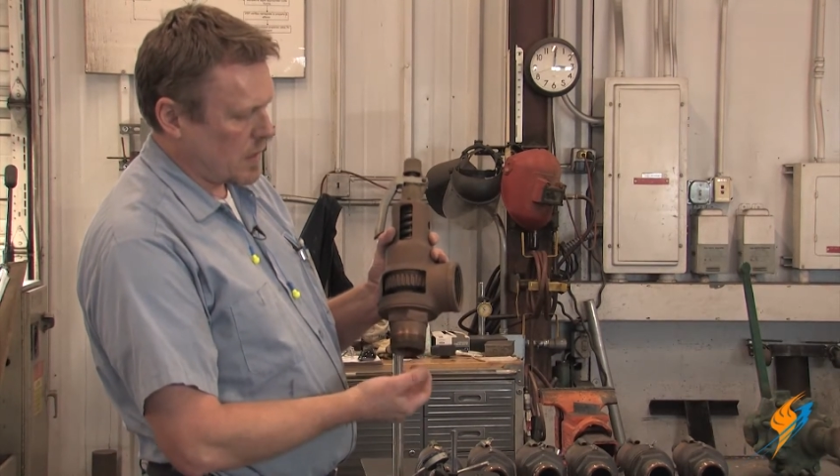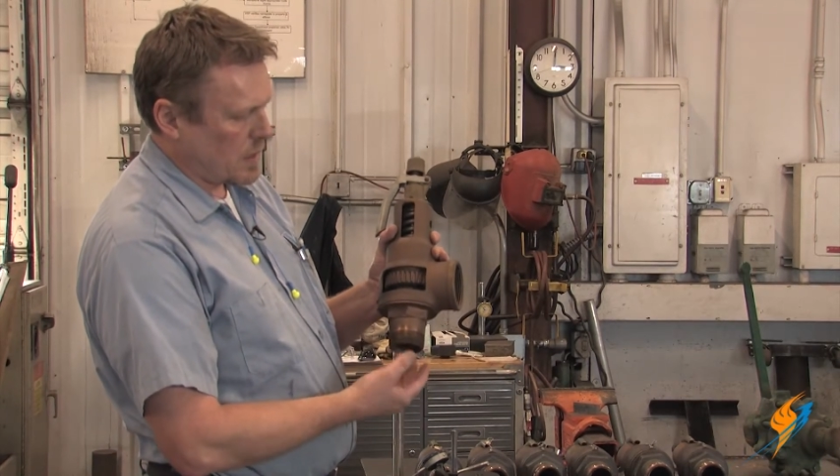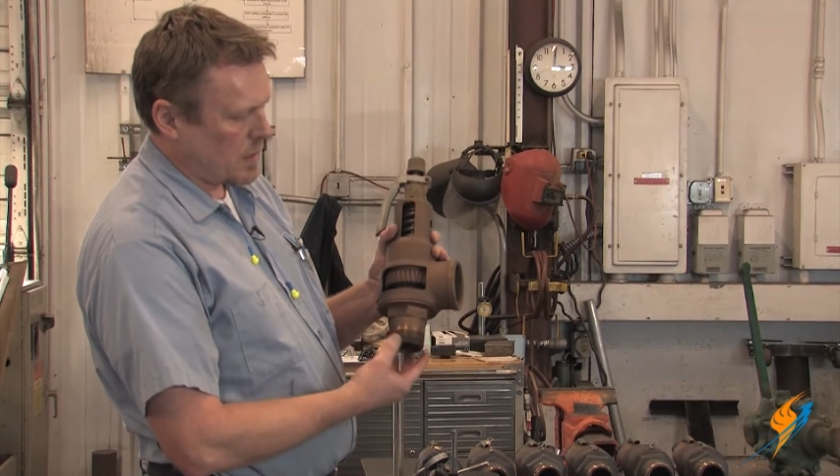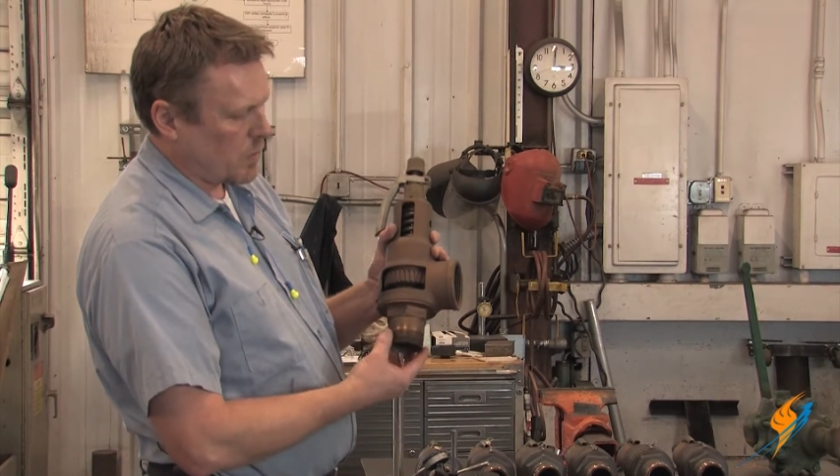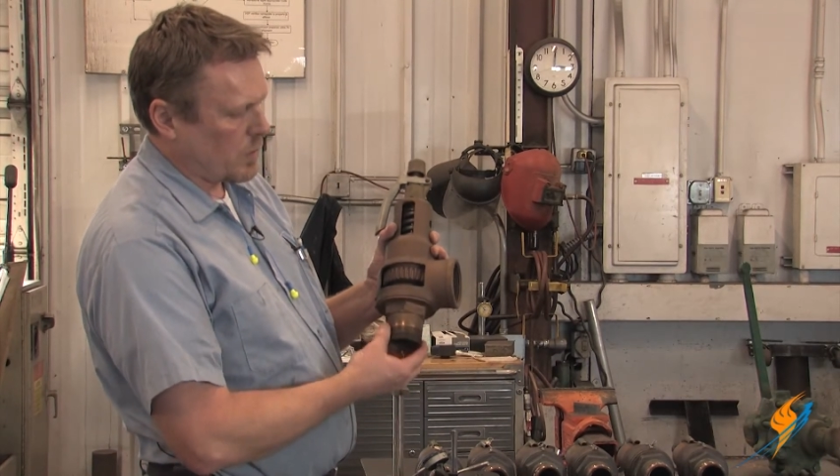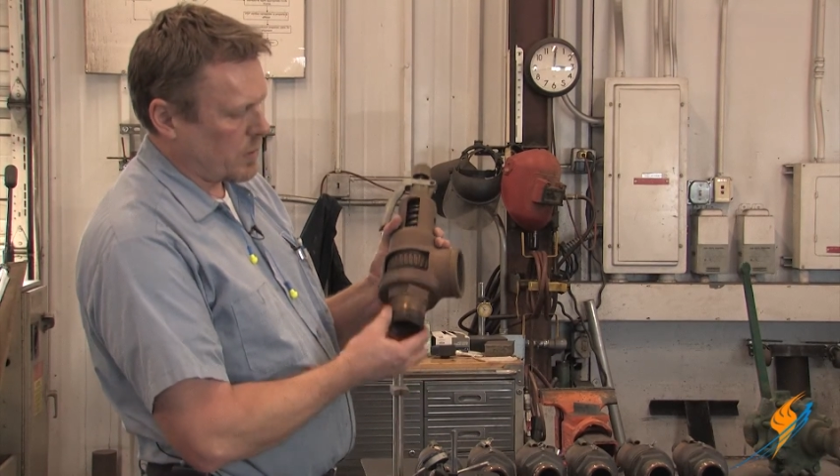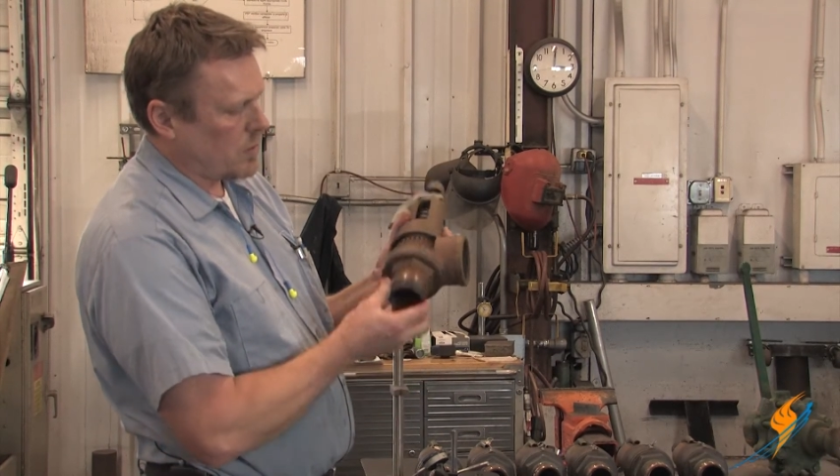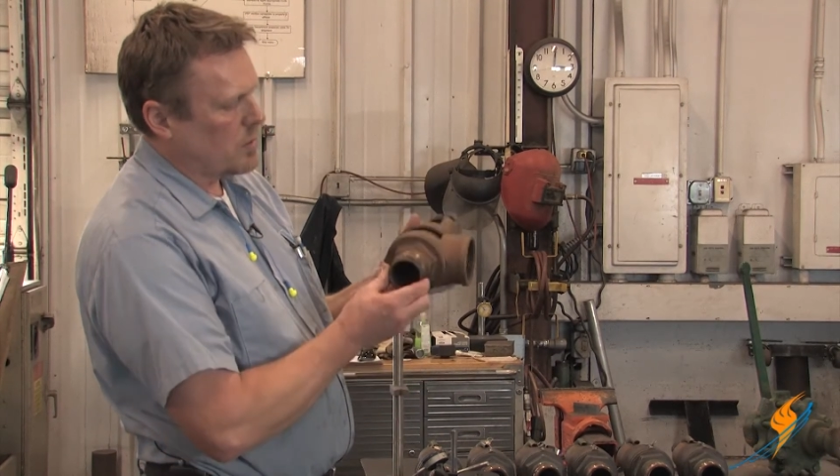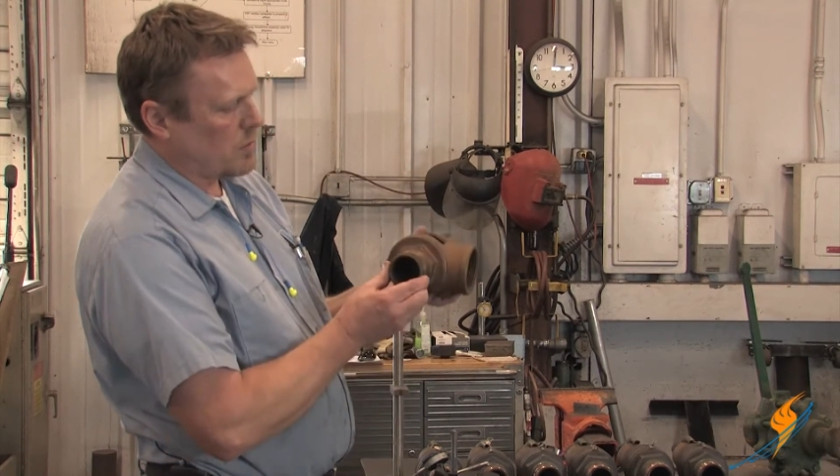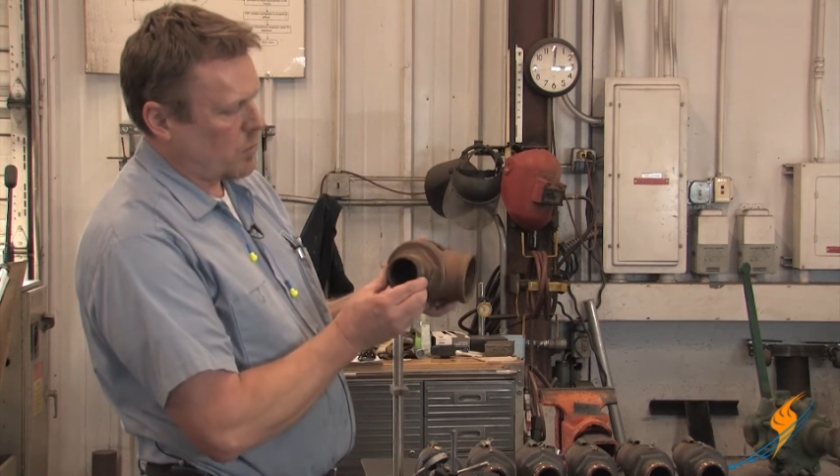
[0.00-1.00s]
the
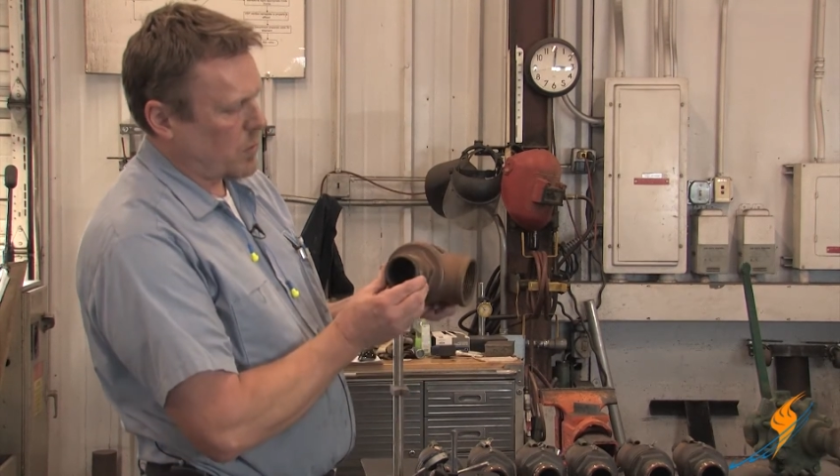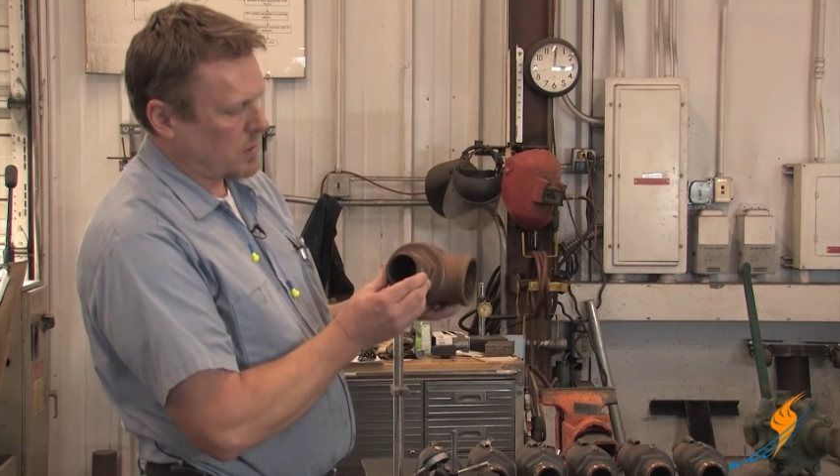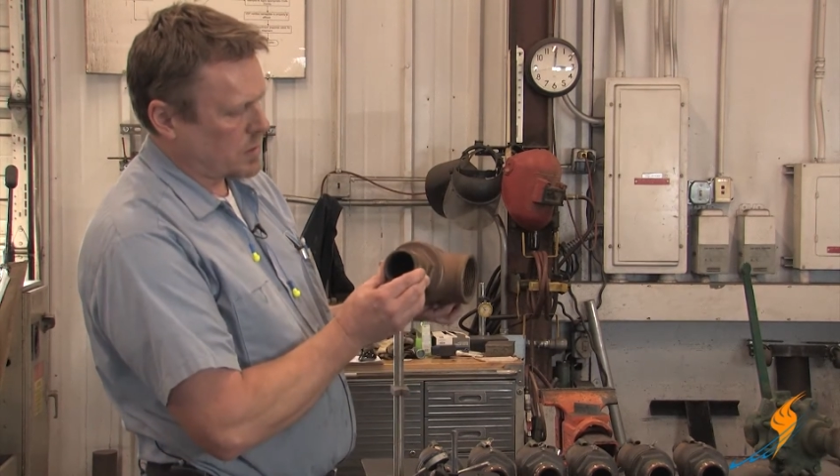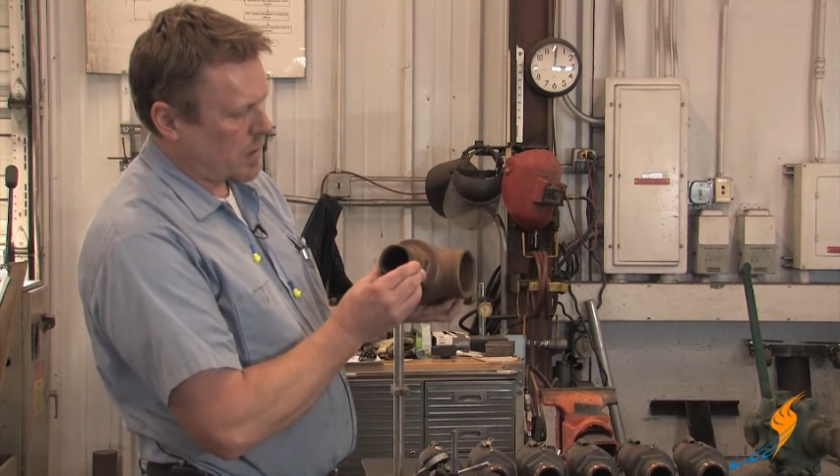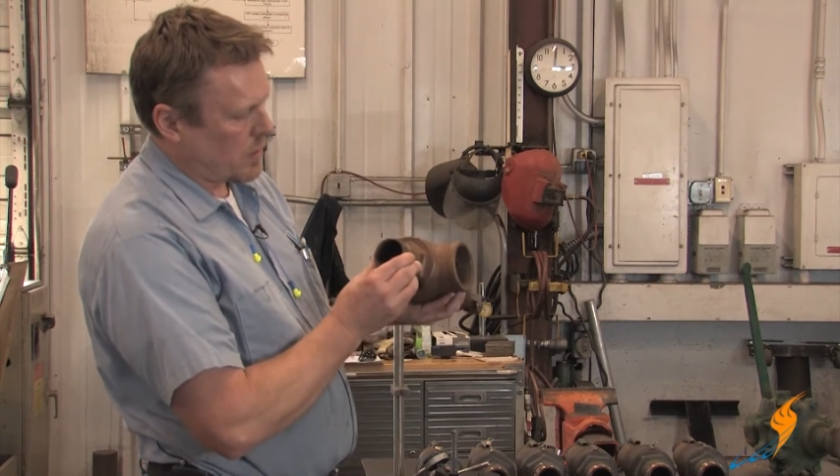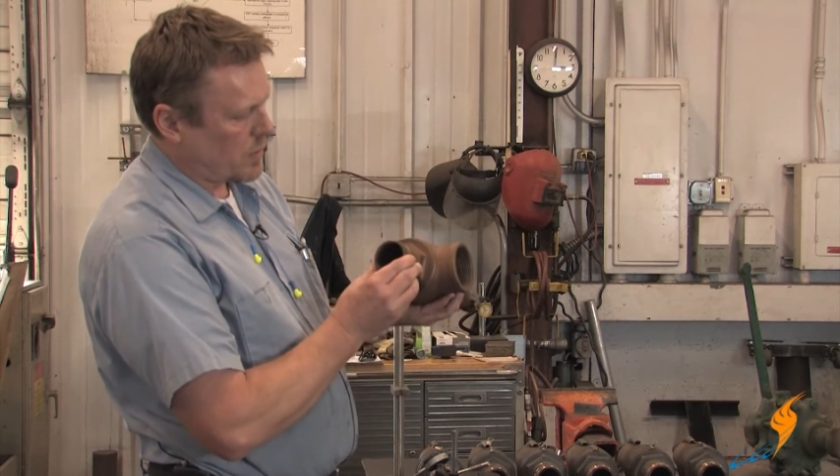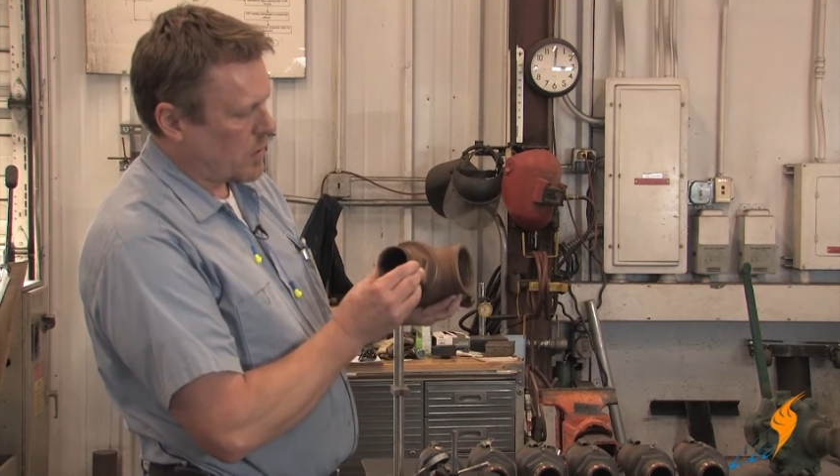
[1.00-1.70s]
what is called